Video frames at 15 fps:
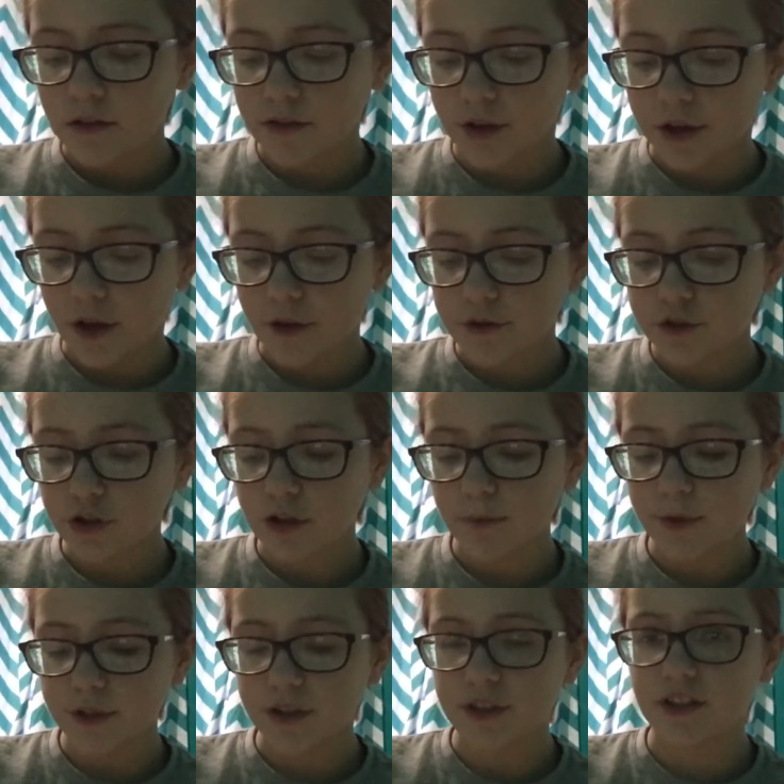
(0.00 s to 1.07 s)
The coaster
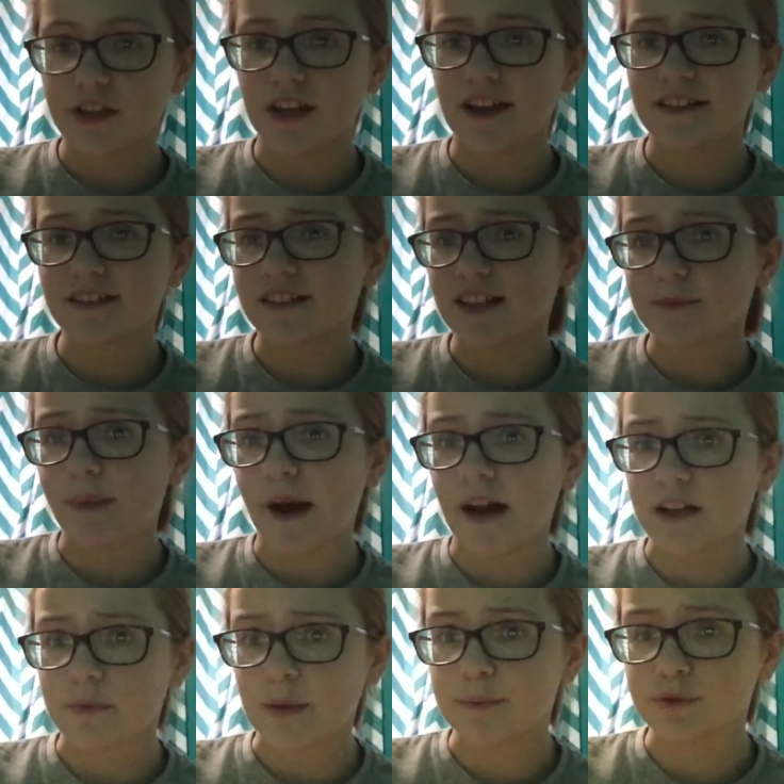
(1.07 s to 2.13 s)
community isn't as
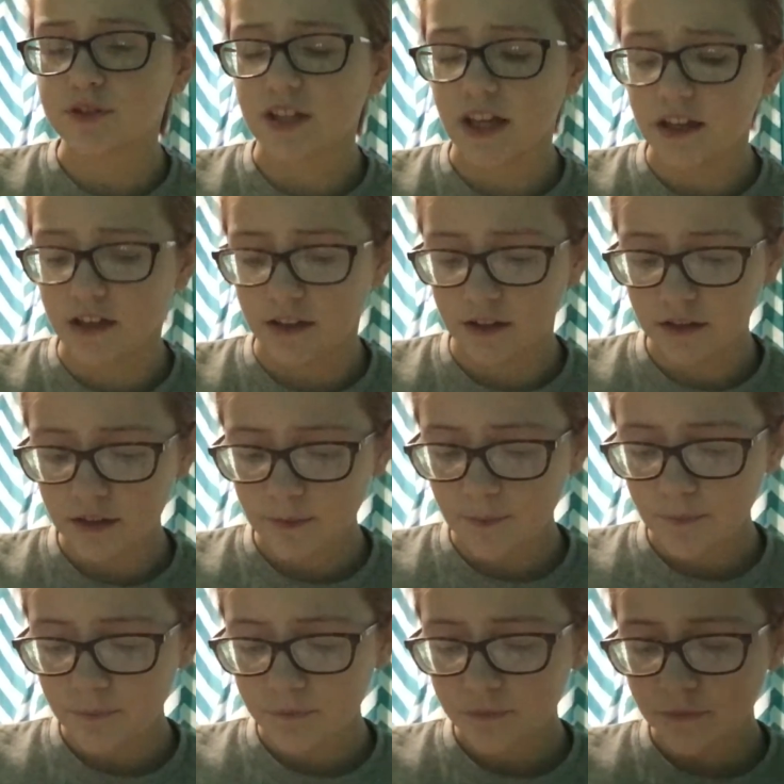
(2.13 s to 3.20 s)
bad as people say it is.
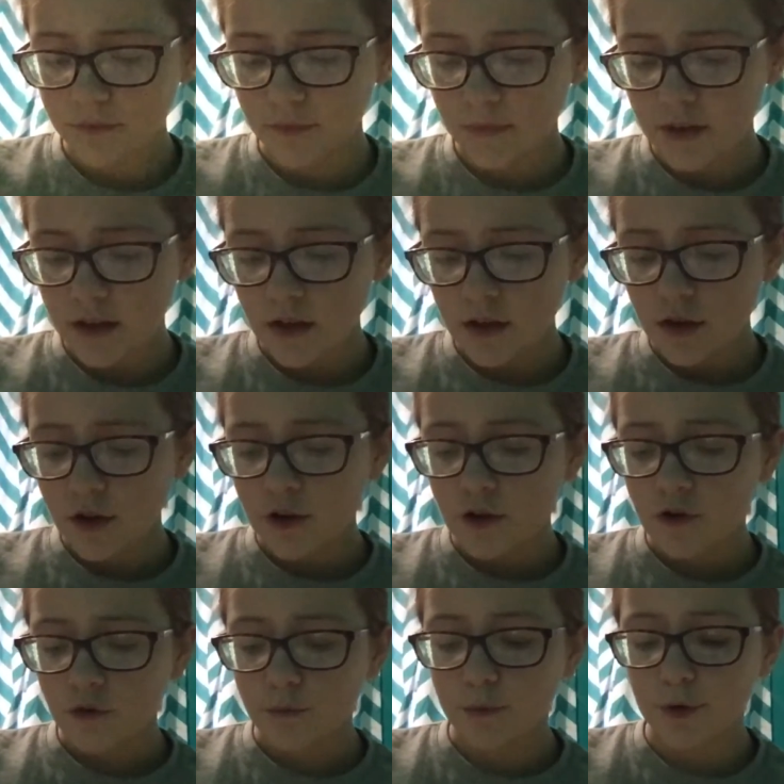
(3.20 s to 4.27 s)

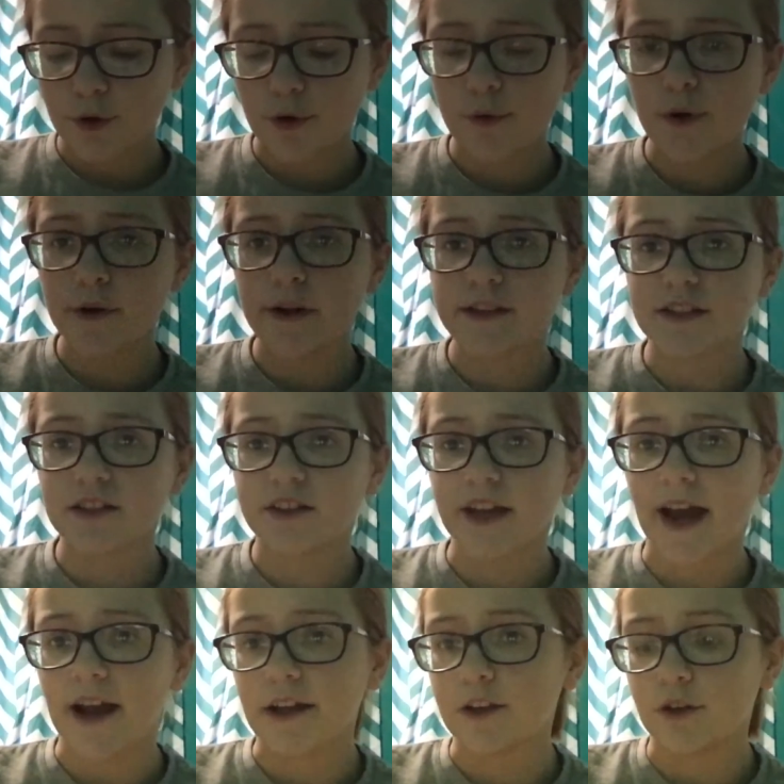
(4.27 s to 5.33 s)
Rougarou isn't
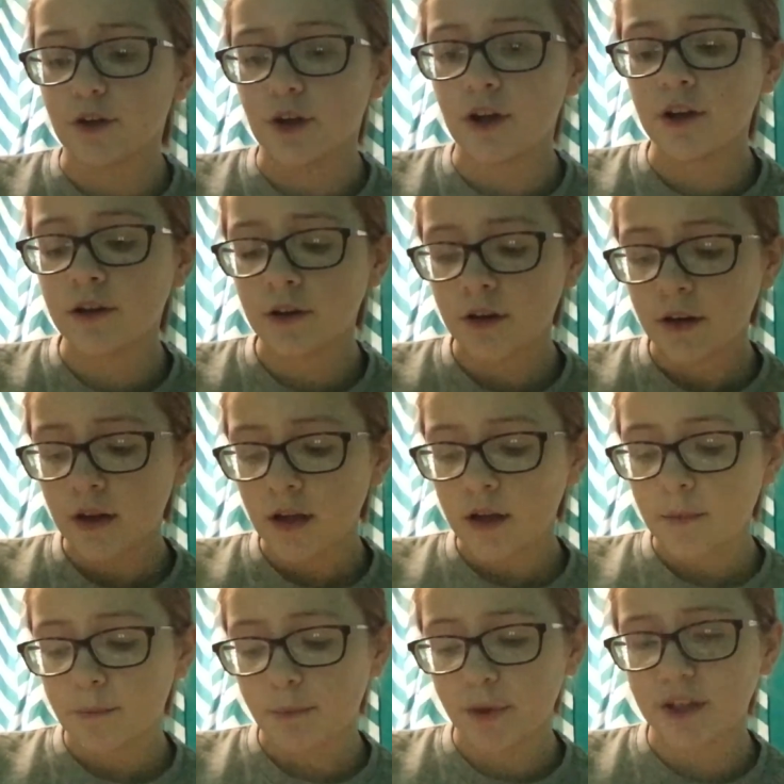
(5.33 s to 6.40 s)
that good,
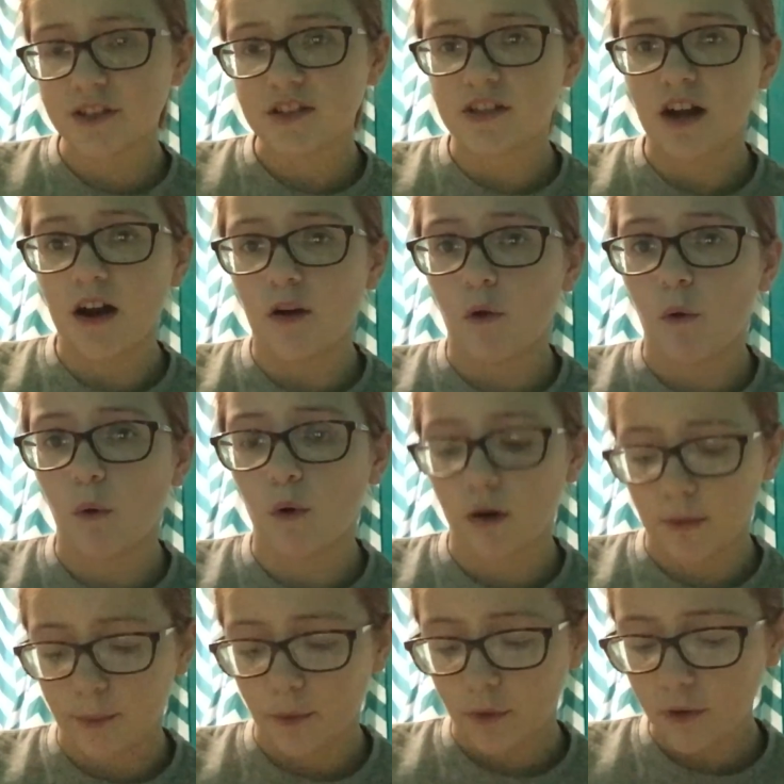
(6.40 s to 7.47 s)
but it's not
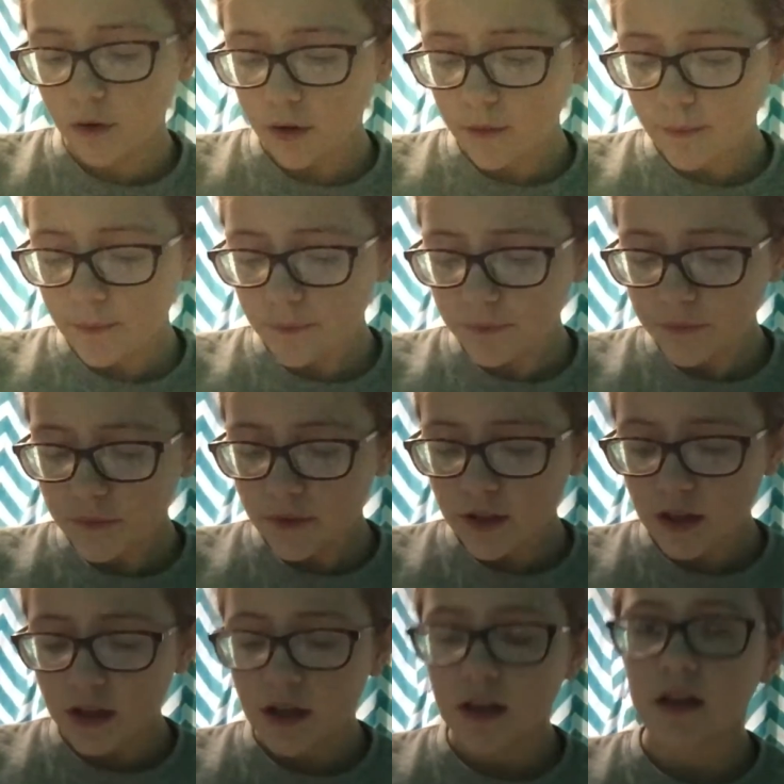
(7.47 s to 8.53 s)
horrible.
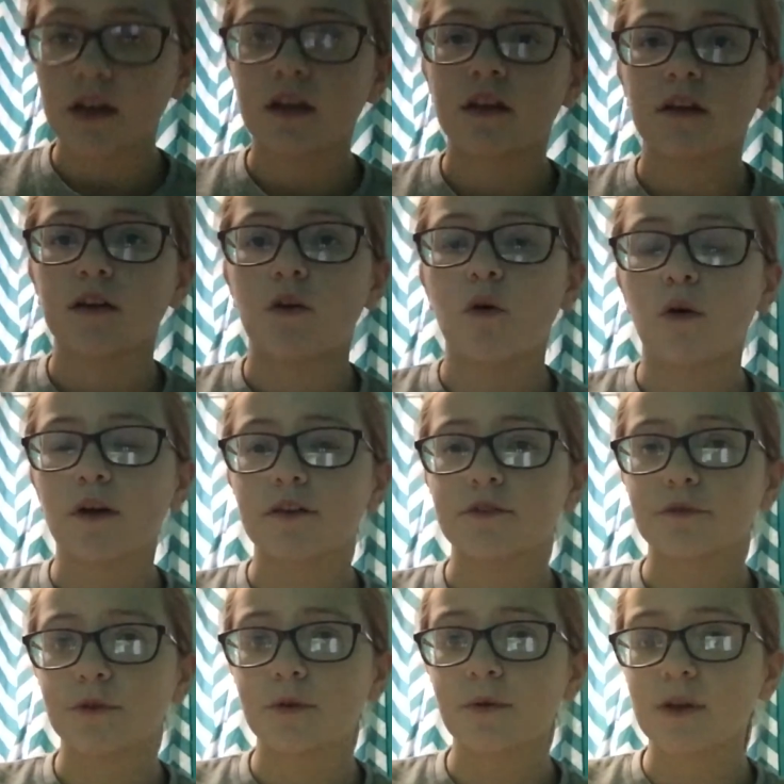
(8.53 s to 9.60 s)

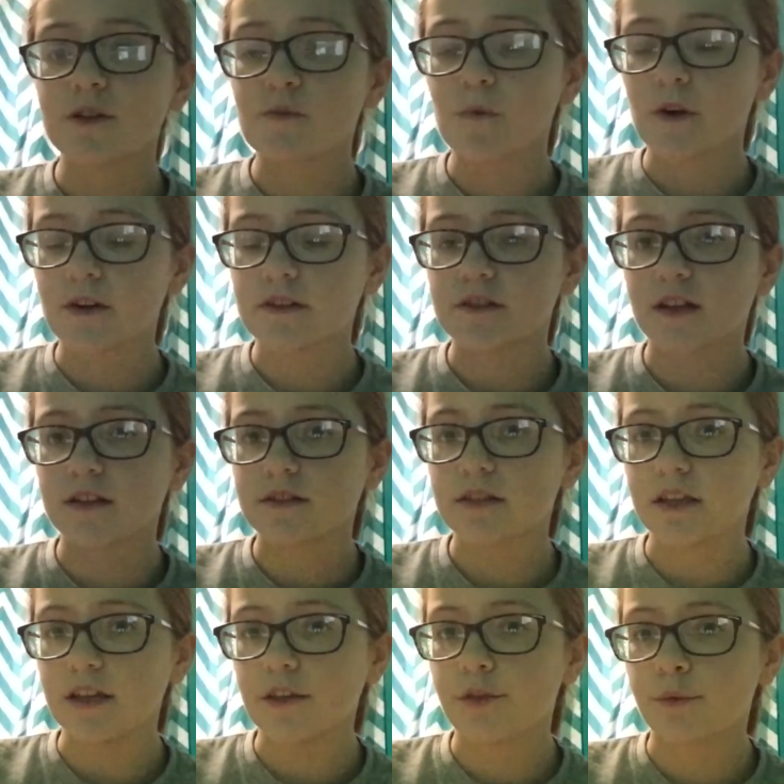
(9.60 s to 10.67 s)
Corkscrew is worse than
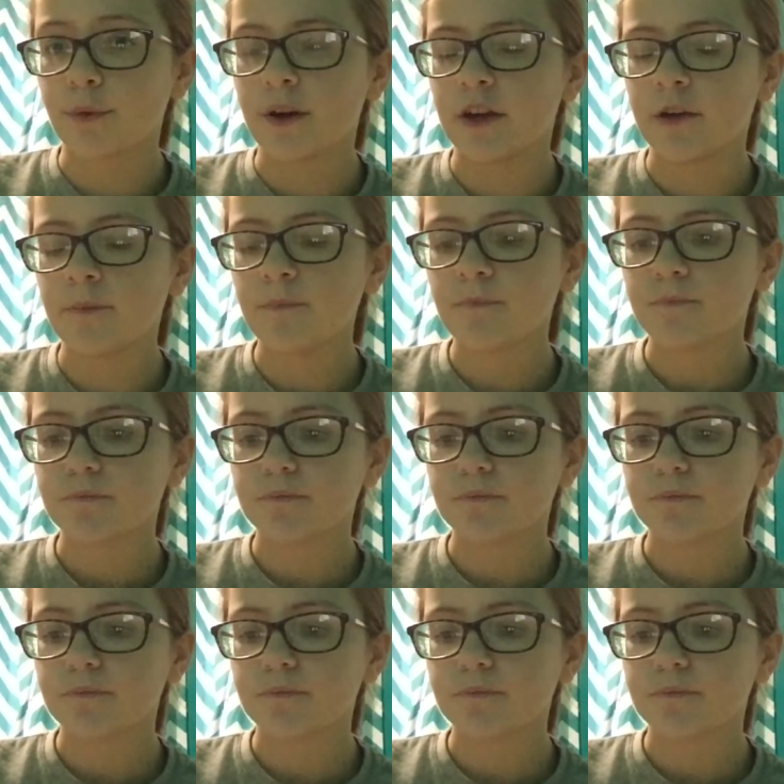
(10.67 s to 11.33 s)
T3.